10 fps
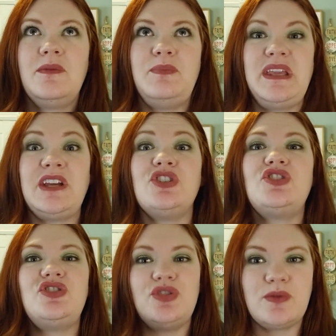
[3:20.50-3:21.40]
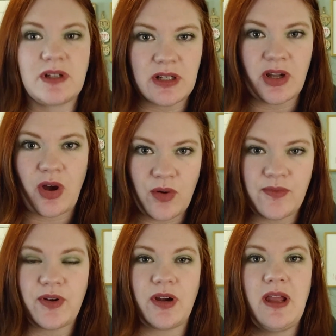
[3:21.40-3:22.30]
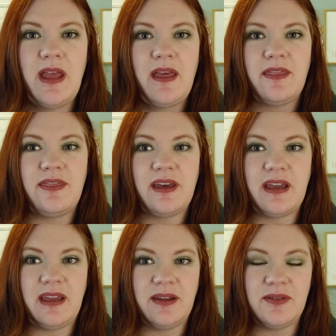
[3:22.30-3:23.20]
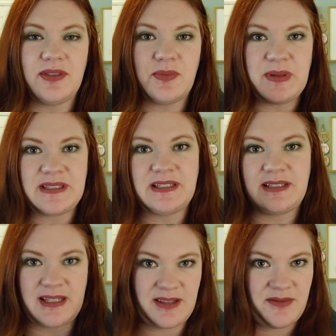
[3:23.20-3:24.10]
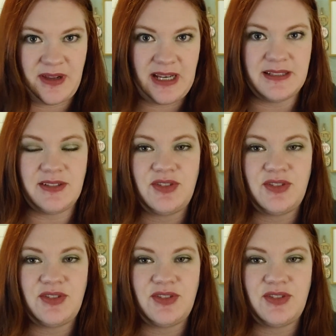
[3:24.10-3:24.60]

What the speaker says: being a steward over the business and the finances.